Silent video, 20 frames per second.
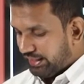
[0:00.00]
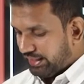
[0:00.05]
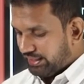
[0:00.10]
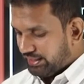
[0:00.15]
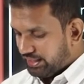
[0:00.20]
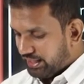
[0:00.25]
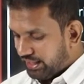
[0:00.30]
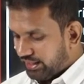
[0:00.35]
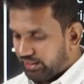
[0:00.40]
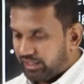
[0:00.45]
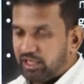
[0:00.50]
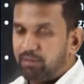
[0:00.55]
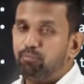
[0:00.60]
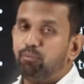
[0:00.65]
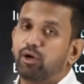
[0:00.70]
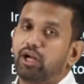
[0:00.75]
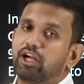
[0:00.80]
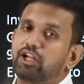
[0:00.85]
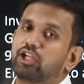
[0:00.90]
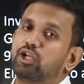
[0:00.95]
in her
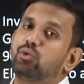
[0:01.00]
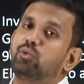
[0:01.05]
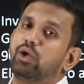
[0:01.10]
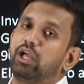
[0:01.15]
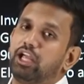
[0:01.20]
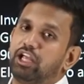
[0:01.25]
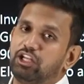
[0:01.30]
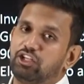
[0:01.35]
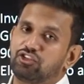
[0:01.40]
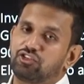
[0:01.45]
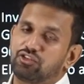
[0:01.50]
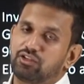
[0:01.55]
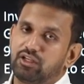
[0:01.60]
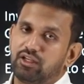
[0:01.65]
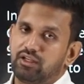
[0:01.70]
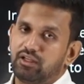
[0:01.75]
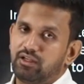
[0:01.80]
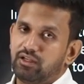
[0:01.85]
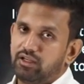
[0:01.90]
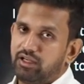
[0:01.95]
reproductive age,
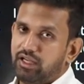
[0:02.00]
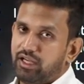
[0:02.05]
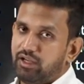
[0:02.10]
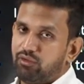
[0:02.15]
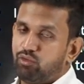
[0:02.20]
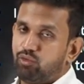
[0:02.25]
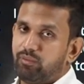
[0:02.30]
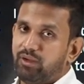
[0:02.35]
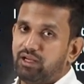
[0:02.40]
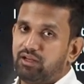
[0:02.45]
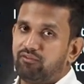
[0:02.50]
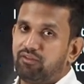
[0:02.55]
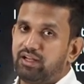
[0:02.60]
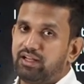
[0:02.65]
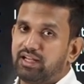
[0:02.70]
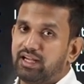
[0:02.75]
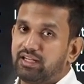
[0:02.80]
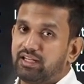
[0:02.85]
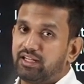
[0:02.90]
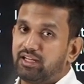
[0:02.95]
a woman
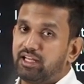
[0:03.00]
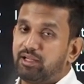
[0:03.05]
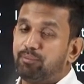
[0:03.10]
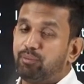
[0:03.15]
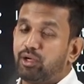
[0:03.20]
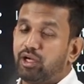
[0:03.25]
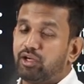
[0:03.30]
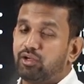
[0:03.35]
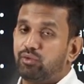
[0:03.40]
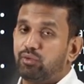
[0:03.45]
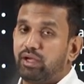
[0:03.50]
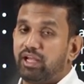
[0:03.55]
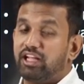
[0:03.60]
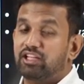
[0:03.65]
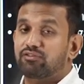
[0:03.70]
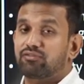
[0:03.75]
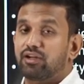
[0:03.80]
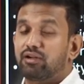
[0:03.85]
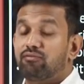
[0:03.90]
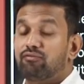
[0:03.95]
will get a reproductive
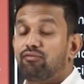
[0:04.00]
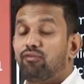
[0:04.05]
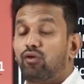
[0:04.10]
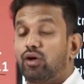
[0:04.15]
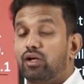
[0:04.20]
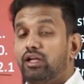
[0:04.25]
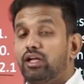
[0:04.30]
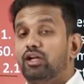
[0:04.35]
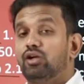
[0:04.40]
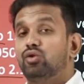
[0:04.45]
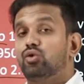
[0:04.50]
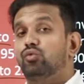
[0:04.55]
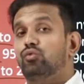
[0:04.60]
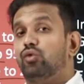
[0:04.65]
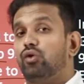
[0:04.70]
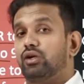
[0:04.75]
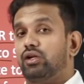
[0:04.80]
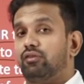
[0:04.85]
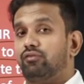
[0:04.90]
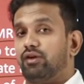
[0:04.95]
age from 14 to
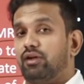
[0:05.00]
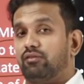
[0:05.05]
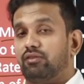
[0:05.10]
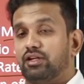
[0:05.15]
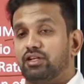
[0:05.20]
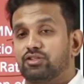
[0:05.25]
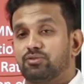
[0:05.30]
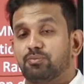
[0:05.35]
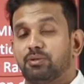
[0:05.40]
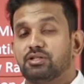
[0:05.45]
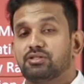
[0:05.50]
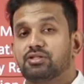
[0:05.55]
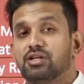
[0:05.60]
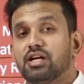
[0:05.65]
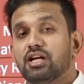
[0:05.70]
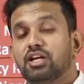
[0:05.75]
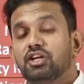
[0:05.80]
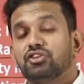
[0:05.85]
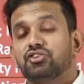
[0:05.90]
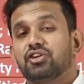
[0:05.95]
45 years, means
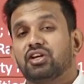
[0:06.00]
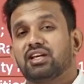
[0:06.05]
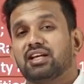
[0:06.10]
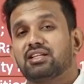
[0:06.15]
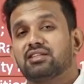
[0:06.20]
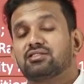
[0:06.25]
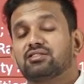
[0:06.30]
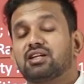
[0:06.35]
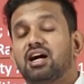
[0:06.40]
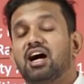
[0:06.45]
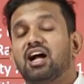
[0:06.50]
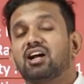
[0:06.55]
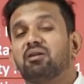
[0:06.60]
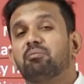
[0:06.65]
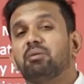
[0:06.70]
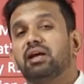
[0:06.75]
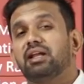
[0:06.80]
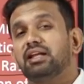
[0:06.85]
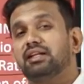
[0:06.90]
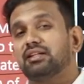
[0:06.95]
she can start
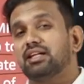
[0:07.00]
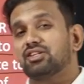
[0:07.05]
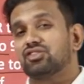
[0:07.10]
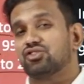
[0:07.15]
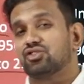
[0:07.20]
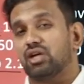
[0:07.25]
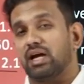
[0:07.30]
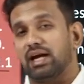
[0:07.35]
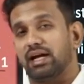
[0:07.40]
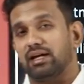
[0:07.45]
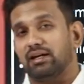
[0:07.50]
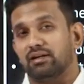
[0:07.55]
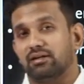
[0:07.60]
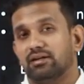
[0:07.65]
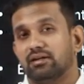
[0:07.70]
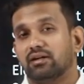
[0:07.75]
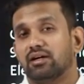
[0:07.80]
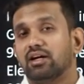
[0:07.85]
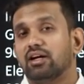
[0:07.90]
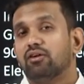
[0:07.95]
bearing the child
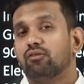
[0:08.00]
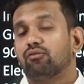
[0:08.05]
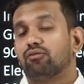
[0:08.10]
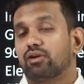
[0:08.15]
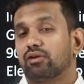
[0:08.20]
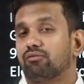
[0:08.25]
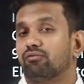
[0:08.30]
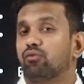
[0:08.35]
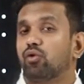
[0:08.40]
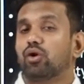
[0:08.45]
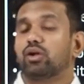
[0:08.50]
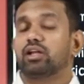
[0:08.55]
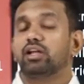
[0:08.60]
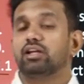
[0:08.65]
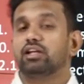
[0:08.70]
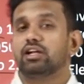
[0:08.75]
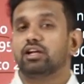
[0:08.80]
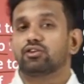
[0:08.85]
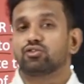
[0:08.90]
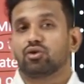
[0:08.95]
from
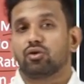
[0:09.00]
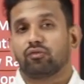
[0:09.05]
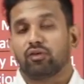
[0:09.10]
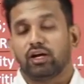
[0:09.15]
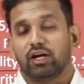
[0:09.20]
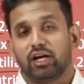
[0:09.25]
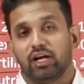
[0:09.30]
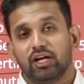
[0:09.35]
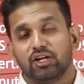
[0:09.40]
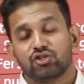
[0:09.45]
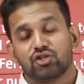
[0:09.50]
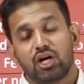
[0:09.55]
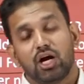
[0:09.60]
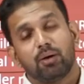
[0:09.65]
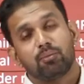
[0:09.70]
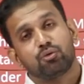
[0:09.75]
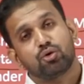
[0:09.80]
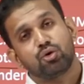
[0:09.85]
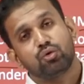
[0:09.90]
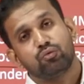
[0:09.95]
14 years of age
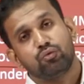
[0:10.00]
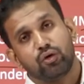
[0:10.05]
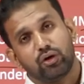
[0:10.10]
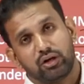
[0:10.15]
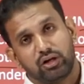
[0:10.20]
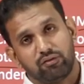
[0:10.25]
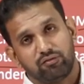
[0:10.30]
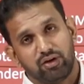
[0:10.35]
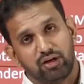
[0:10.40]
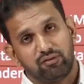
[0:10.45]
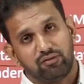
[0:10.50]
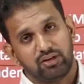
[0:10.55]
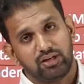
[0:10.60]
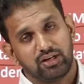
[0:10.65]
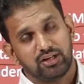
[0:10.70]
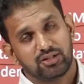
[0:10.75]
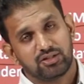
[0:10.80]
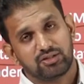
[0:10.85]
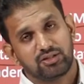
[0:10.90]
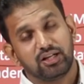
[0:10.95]
up to 45
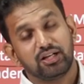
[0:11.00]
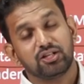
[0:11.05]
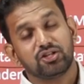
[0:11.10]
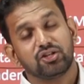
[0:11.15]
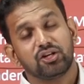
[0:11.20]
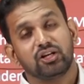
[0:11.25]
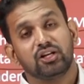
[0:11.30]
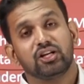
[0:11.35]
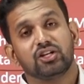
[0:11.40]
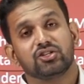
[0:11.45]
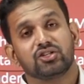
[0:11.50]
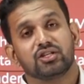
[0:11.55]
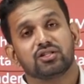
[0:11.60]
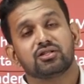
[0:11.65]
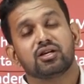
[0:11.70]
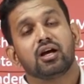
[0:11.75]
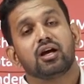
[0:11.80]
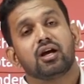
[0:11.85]
years till she reaches